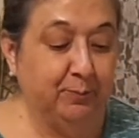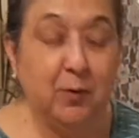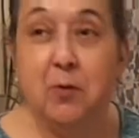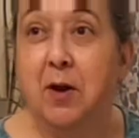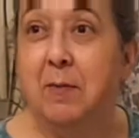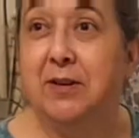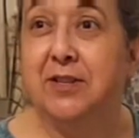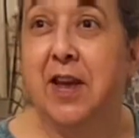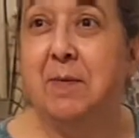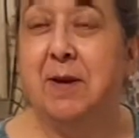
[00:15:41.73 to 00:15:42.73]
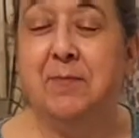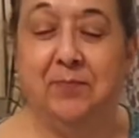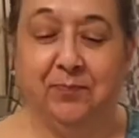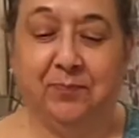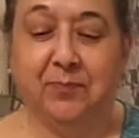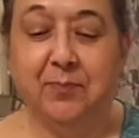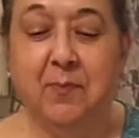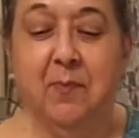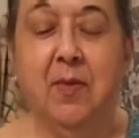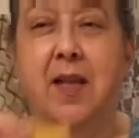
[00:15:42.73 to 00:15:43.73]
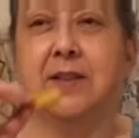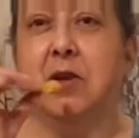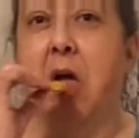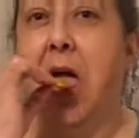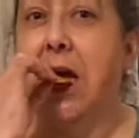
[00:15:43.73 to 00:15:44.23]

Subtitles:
Oh, hubby just came in. So